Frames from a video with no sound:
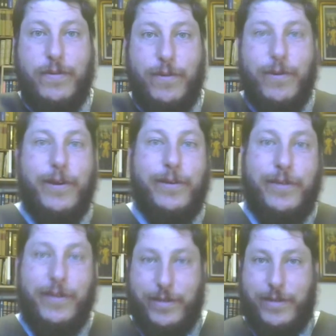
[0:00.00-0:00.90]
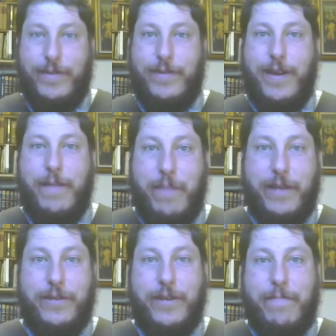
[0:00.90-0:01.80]
lord has just uh,
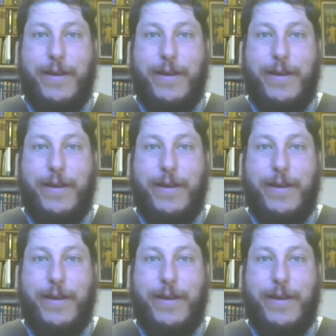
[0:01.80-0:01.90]
picked up